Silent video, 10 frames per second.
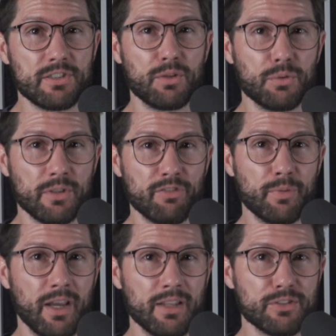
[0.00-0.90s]
and give
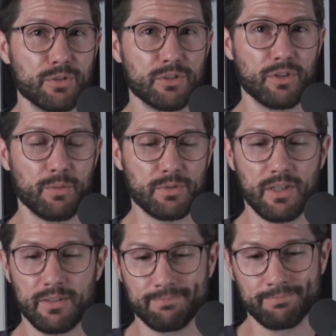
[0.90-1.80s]
me answers, you know what I'm
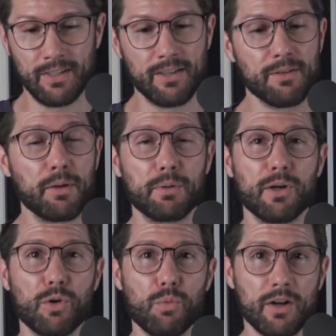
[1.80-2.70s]
saying? Maybe I'll
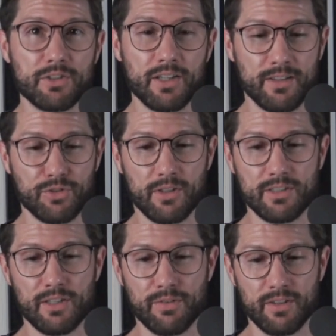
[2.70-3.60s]
go watch that and try to see
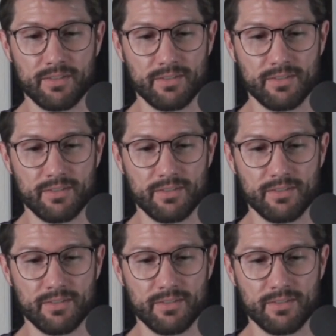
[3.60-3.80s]
if it